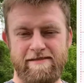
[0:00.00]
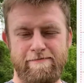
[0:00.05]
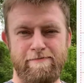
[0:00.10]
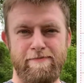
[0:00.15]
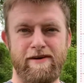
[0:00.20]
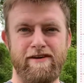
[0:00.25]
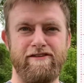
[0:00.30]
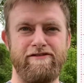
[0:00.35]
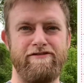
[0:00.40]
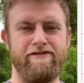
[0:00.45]

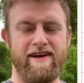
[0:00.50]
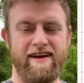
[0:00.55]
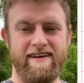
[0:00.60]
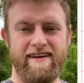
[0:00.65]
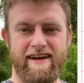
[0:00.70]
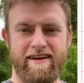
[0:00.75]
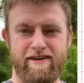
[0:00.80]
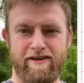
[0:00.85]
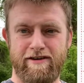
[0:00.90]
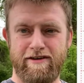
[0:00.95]
per friend
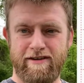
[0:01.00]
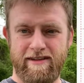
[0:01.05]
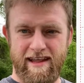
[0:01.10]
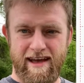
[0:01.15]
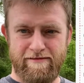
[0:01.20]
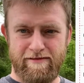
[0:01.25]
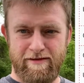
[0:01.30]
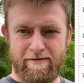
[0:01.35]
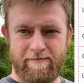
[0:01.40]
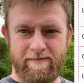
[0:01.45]
at a good
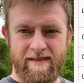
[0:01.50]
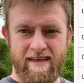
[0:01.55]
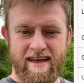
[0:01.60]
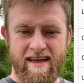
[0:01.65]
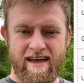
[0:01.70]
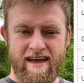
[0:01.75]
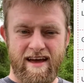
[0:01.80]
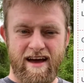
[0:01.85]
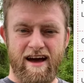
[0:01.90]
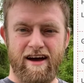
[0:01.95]
level.
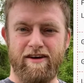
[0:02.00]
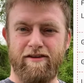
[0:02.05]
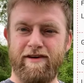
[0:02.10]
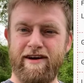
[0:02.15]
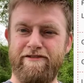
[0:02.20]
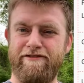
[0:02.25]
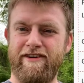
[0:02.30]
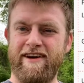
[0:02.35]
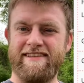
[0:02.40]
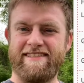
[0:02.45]

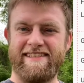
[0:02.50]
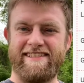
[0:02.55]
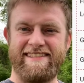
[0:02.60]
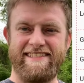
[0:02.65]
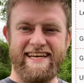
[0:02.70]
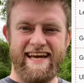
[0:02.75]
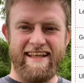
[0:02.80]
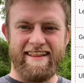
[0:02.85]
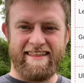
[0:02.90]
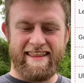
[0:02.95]
Great friends, it's
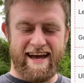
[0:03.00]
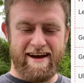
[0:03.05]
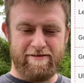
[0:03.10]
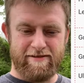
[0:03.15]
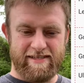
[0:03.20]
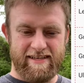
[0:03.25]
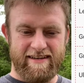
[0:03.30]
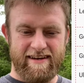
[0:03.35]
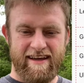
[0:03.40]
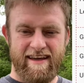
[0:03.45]

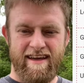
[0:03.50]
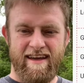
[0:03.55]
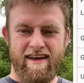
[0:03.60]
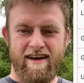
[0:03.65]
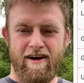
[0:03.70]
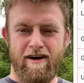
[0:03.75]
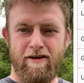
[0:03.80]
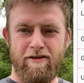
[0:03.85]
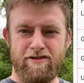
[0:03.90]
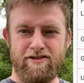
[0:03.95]
10,000.
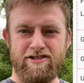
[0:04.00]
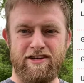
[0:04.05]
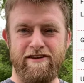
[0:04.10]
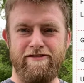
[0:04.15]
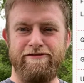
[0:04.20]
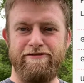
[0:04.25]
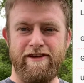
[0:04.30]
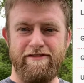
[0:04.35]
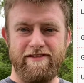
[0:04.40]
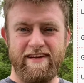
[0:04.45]
Ultra,
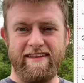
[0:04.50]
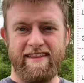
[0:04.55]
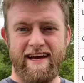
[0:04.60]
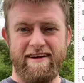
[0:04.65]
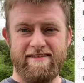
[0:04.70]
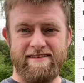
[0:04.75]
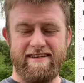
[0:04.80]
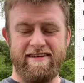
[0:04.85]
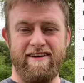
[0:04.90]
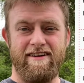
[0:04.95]

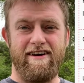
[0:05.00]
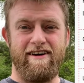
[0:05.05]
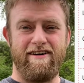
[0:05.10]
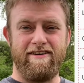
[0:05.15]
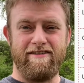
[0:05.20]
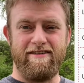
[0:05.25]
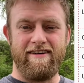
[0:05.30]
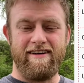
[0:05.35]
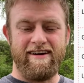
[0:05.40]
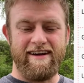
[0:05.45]
50,000, and
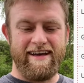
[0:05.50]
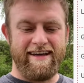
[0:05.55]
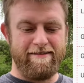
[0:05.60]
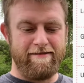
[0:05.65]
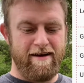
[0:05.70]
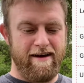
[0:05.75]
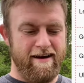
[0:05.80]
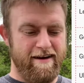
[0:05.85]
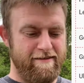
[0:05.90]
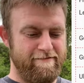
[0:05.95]
100.
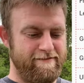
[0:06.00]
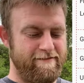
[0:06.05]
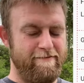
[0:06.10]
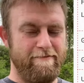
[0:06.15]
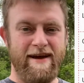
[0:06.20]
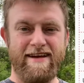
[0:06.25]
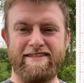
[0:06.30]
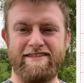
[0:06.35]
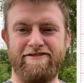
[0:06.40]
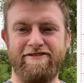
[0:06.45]
At
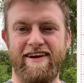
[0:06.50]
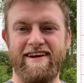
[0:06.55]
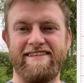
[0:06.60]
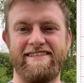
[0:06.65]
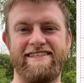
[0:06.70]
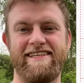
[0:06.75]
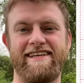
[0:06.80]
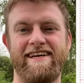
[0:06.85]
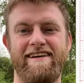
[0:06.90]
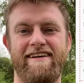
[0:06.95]
best
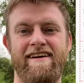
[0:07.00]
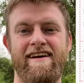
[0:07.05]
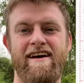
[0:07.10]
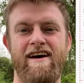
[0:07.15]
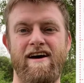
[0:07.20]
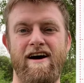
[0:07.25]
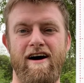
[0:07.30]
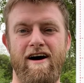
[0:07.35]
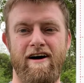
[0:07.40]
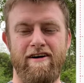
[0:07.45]
friends, you get
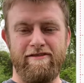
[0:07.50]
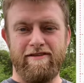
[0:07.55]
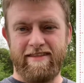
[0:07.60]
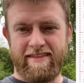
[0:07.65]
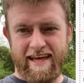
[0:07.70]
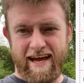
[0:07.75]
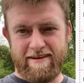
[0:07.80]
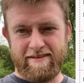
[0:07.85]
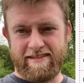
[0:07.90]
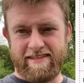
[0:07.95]

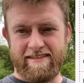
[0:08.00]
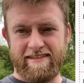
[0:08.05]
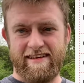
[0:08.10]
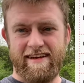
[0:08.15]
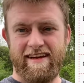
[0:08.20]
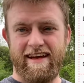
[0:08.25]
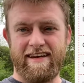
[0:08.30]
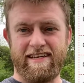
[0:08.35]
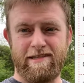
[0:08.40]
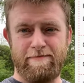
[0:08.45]
100,000
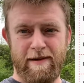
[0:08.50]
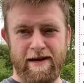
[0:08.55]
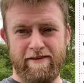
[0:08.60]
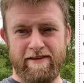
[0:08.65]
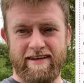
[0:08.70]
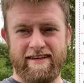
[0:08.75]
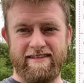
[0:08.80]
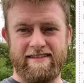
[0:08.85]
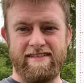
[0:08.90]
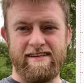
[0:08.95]

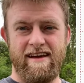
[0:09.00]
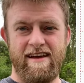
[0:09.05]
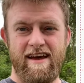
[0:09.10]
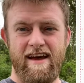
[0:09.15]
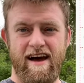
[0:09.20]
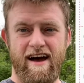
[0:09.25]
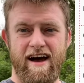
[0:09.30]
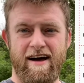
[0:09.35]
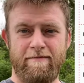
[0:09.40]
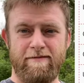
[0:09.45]
experience.
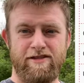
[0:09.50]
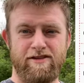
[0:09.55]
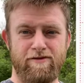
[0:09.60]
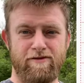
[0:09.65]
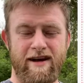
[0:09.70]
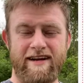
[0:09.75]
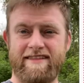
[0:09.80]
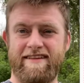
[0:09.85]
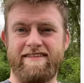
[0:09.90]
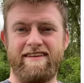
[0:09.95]
So
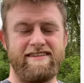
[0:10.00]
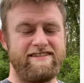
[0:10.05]
right there, that's a